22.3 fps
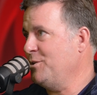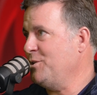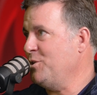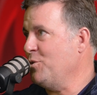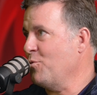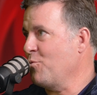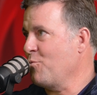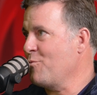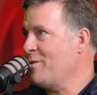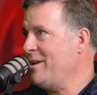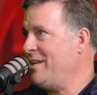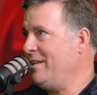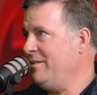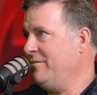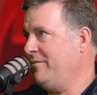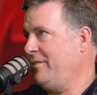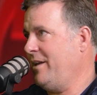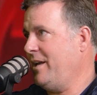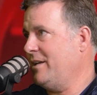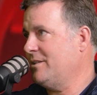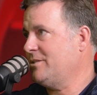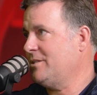when you're
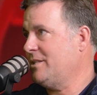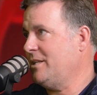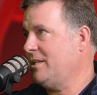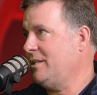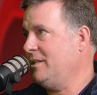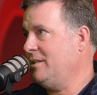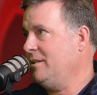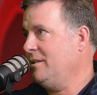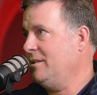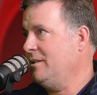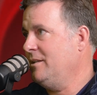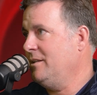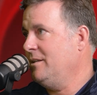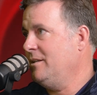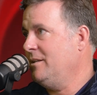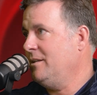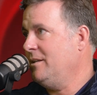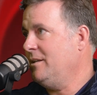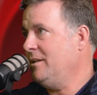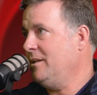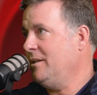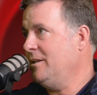reinvesting
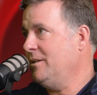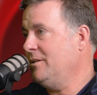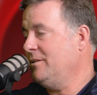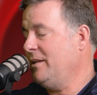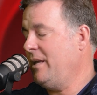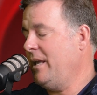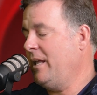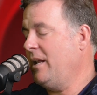is,